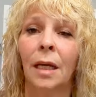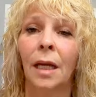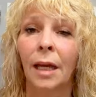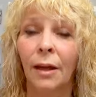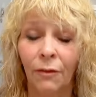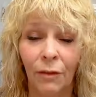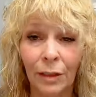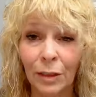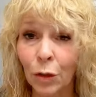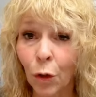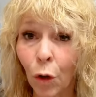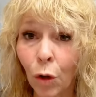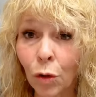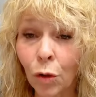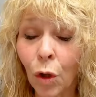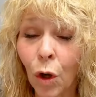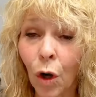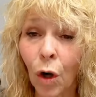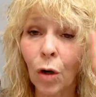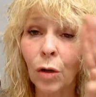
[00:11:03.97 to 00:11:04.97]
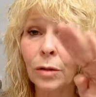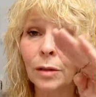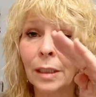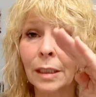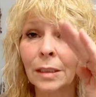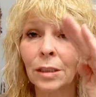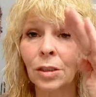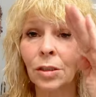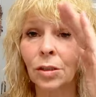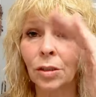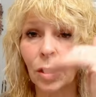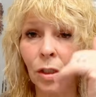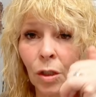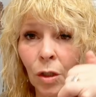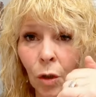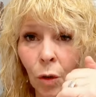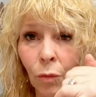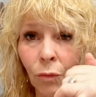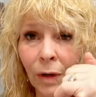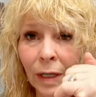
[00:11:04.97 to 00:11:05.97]
If it's all long, it's just gonna
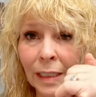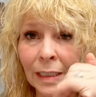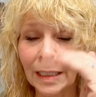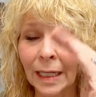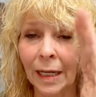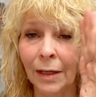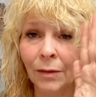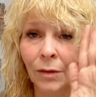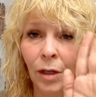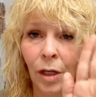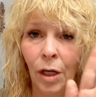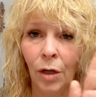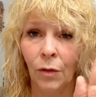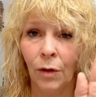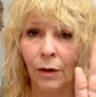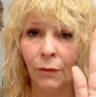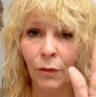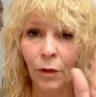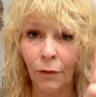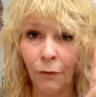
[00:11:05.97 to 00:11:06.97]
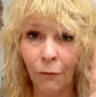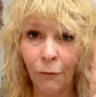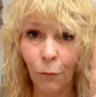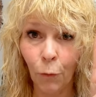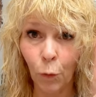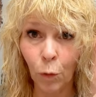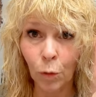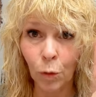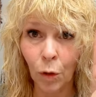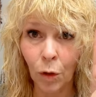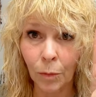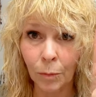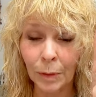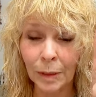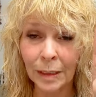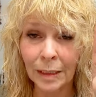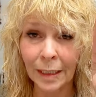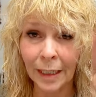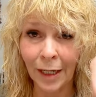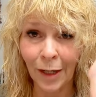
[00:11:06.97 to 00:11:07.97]
go right down. Right? If you have 4 long
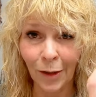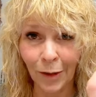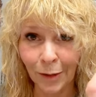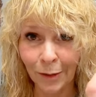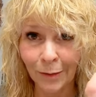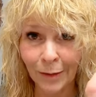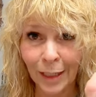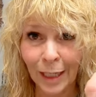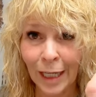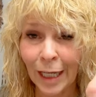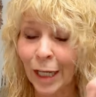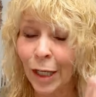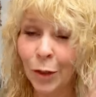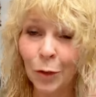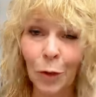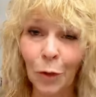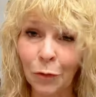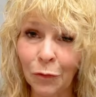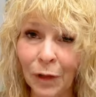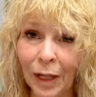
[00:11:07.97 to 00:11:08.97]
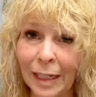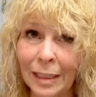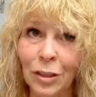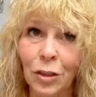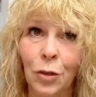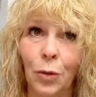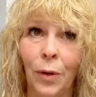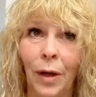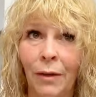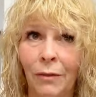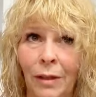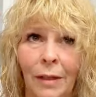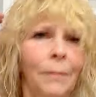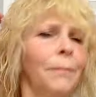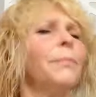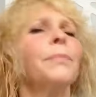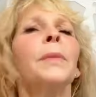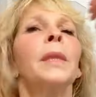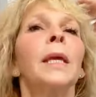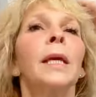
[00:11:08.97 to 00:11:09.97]
pieces of hair, it'll go flat, it's too heavy.
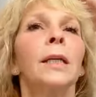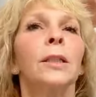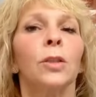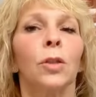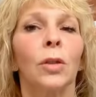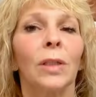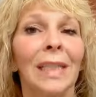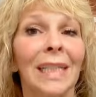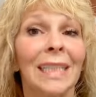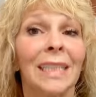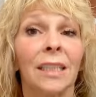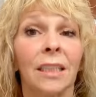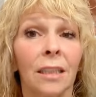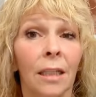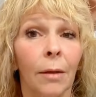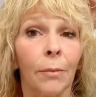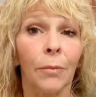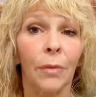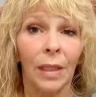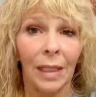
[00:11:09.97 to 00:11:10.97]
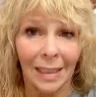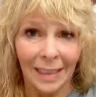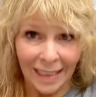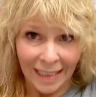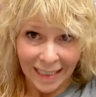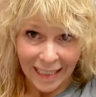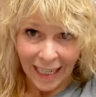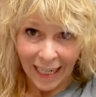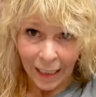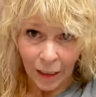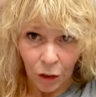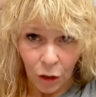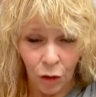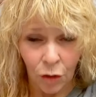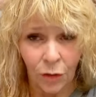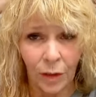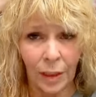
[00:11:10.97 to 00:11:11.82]
So you need something to texture